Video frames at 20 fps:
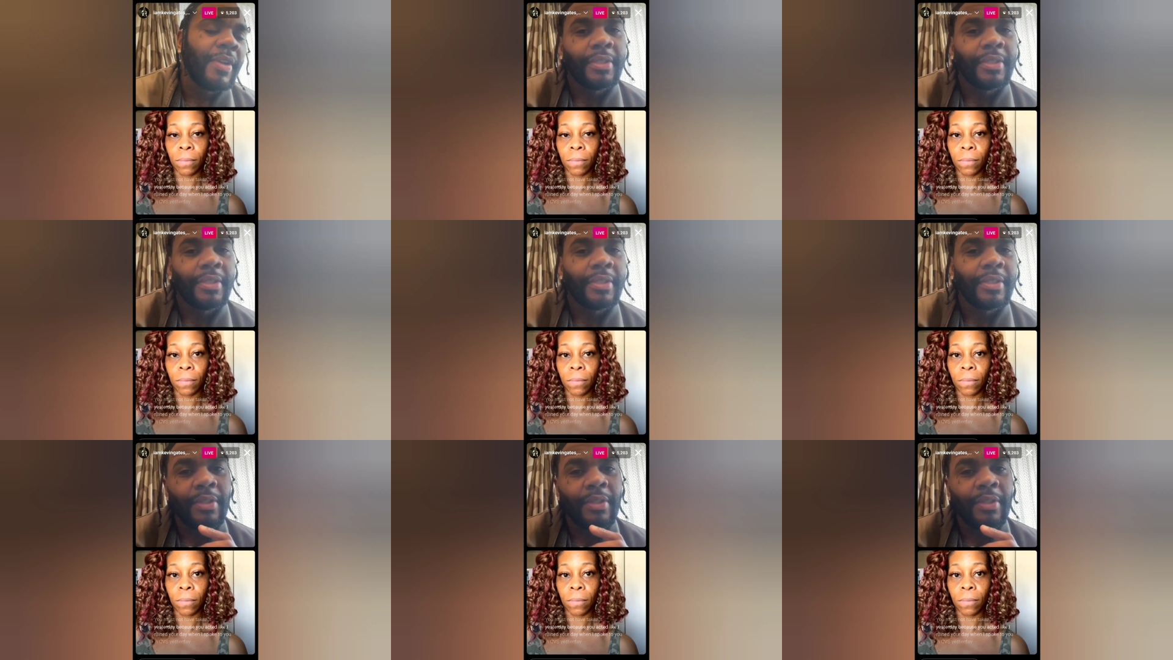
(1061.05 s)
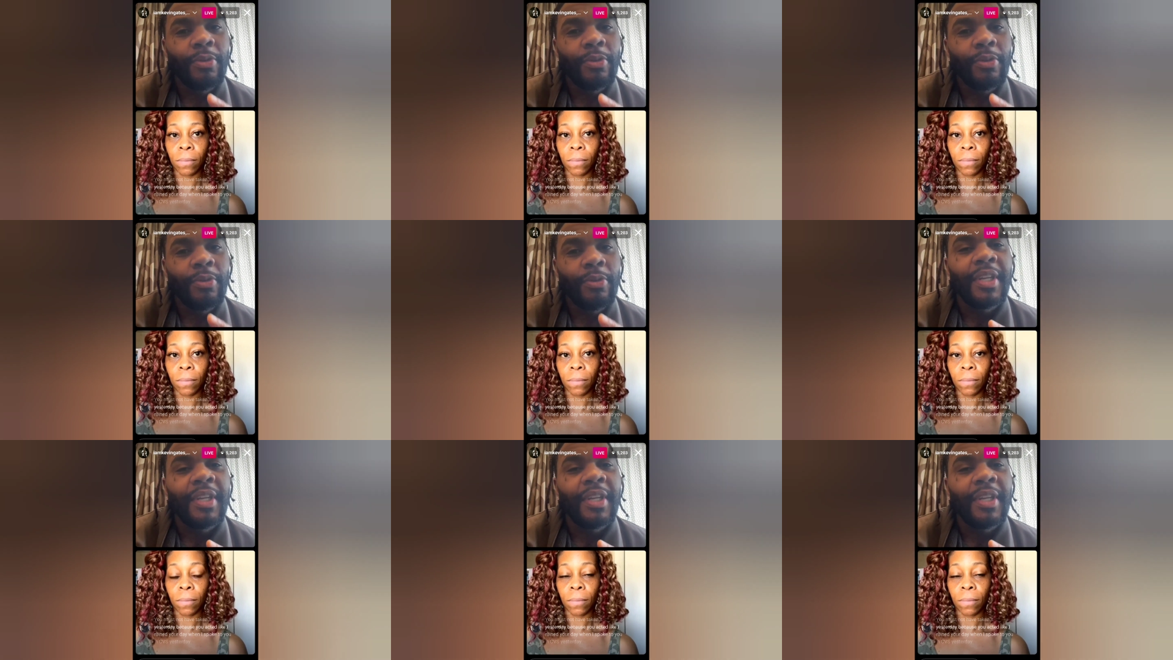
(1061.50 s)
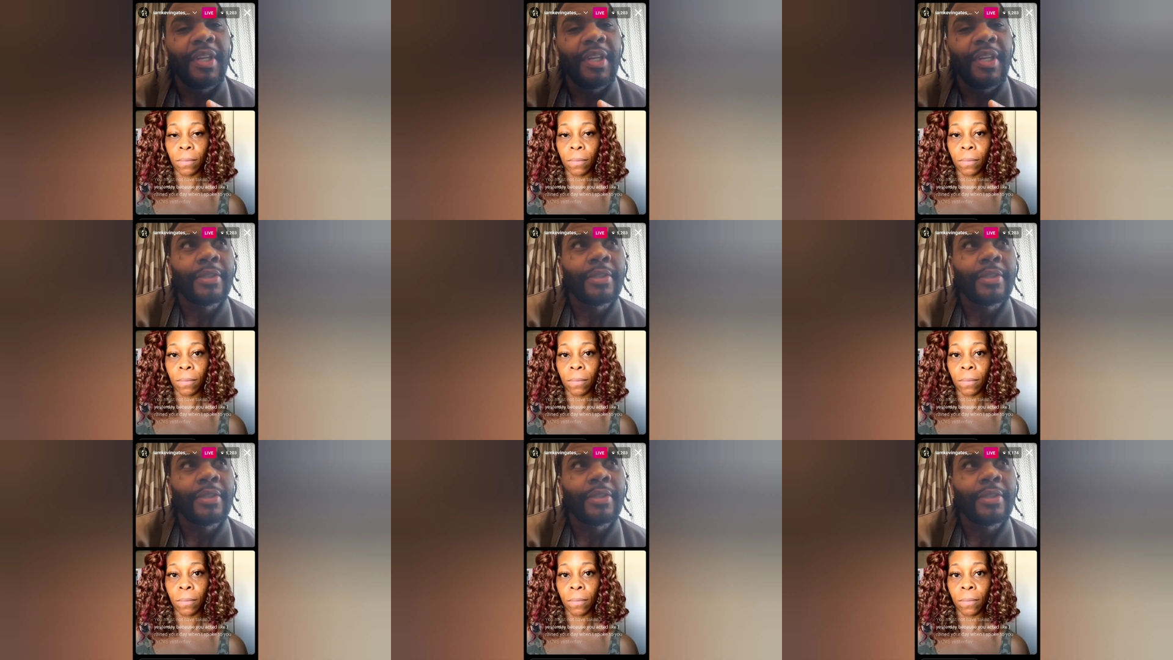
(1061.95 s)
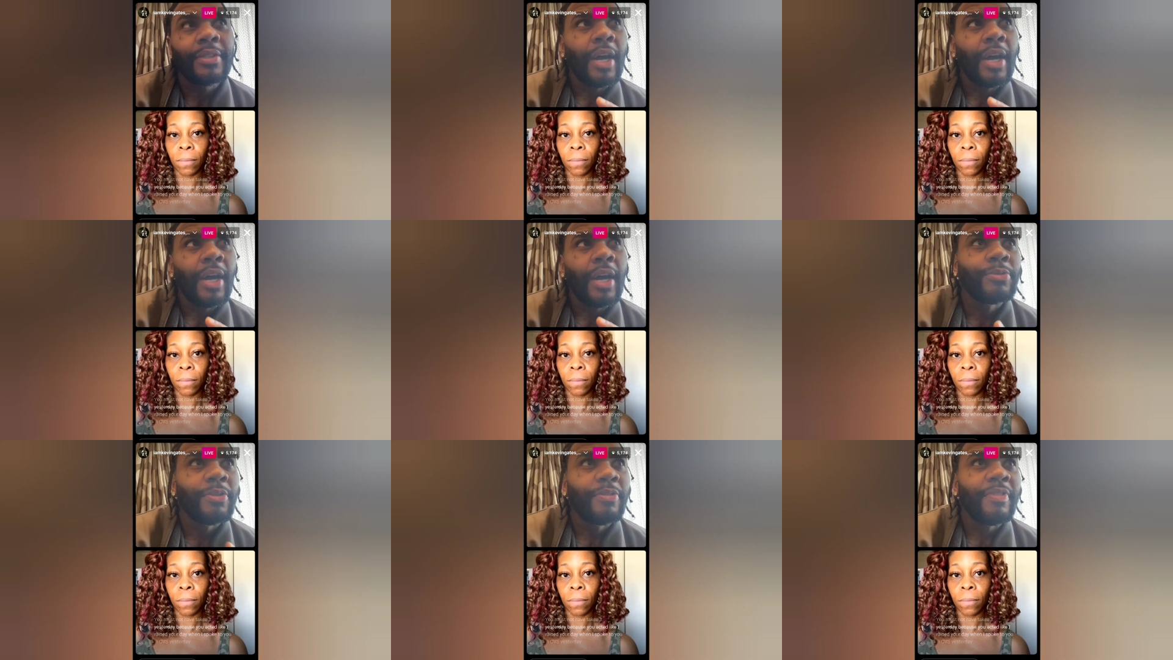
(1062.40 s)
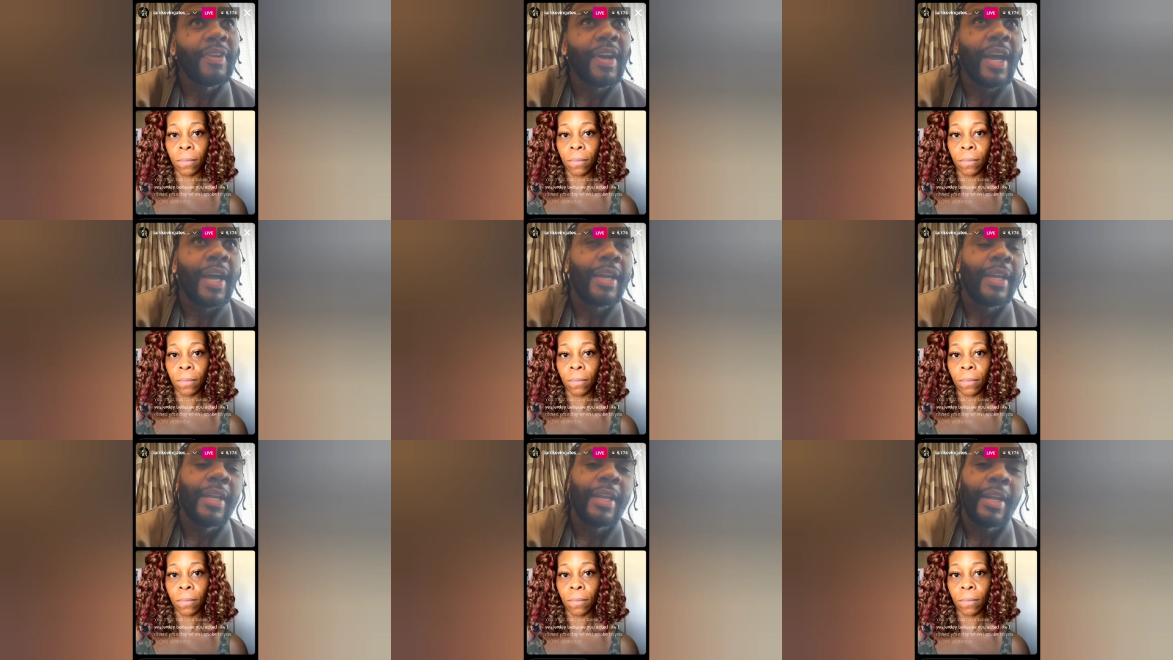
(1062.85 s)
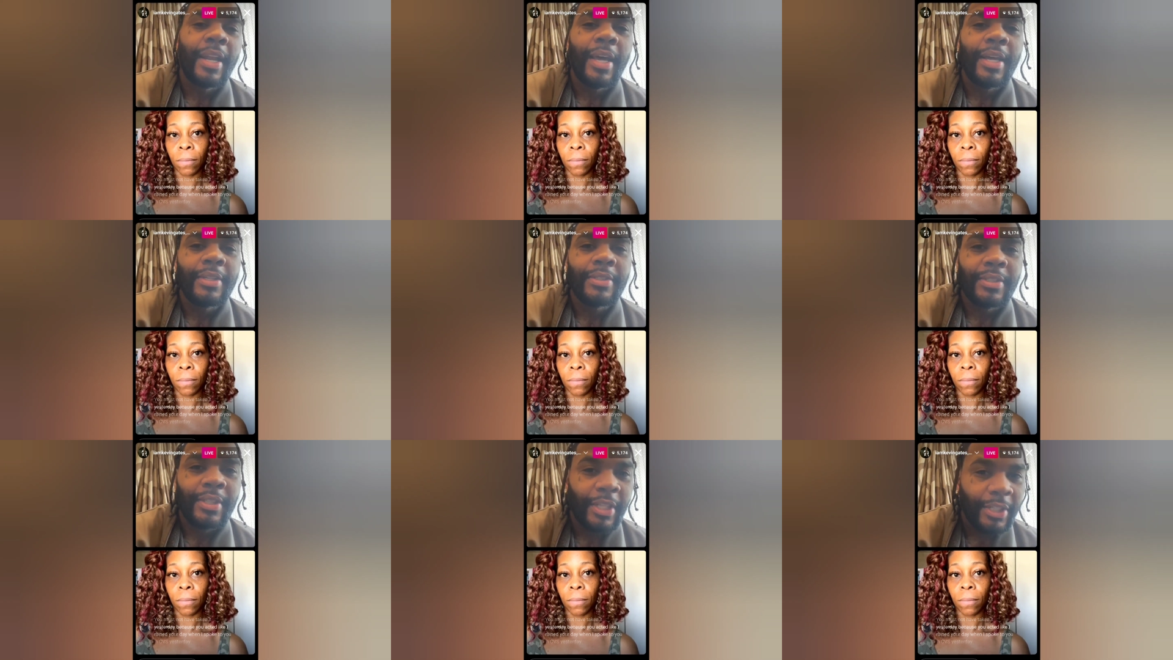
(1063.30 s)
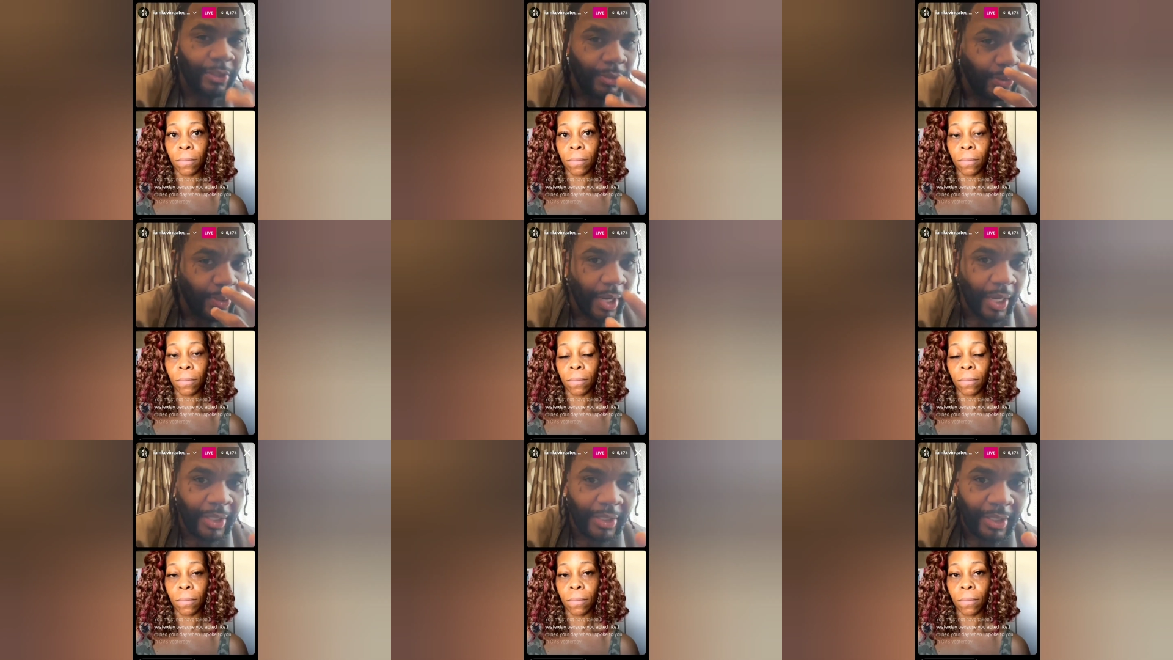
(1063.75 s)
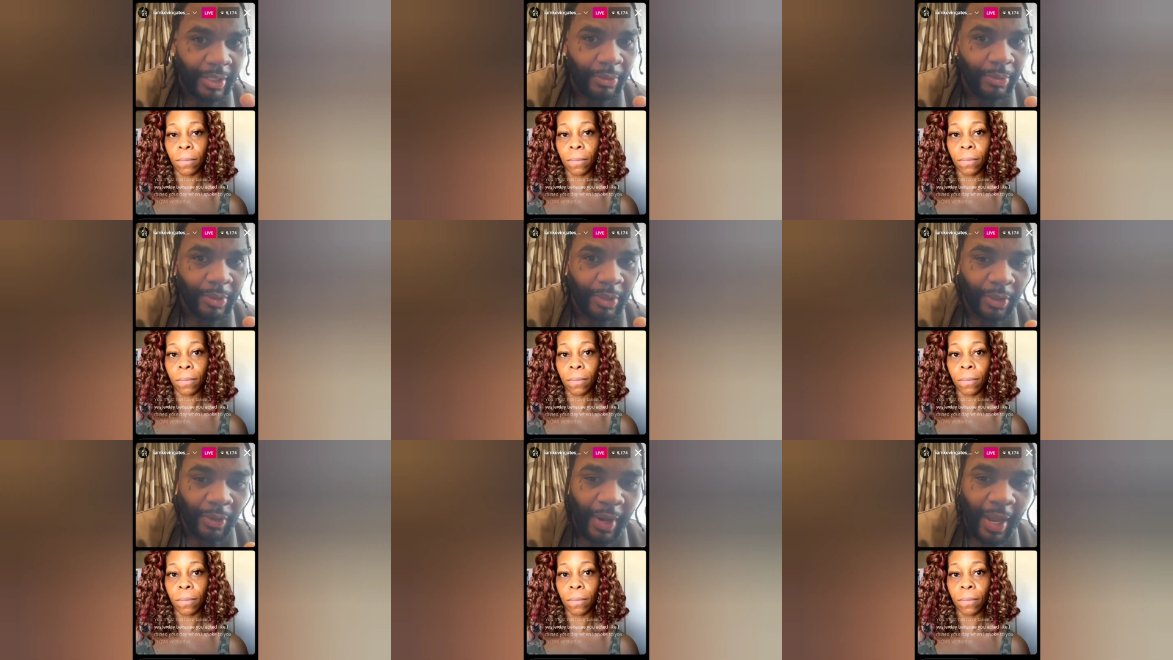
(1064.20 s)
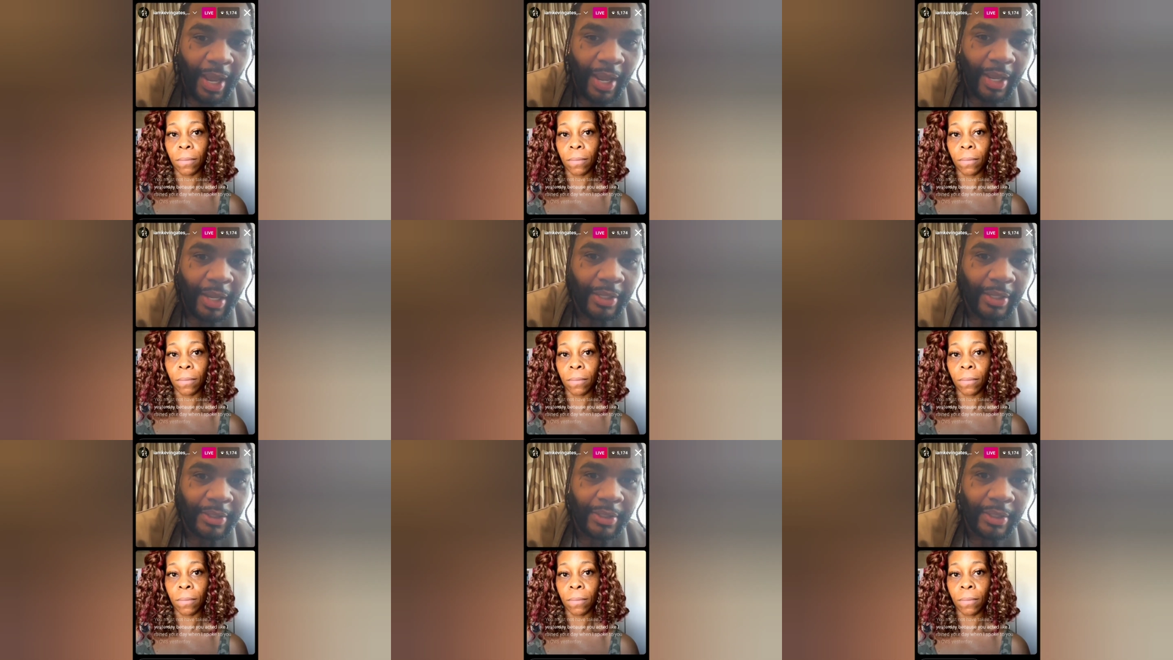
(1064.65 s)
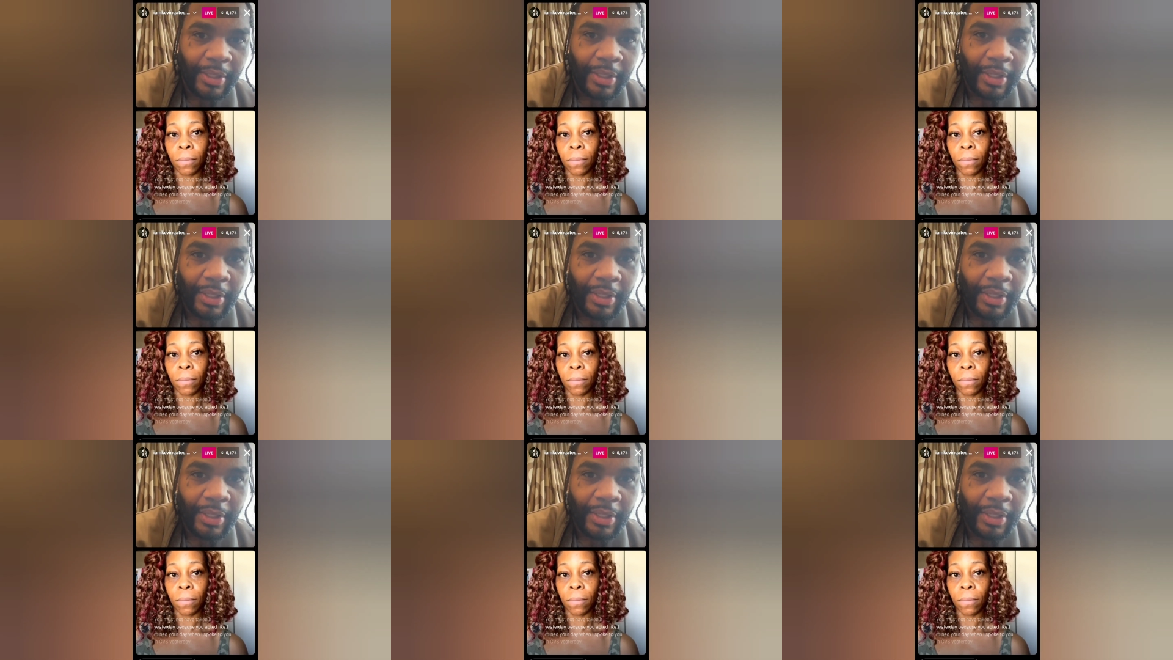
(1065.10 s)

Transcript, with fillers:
Speaker 1: It's UV lights are the ultraviolet lights that you can't see with your eyes.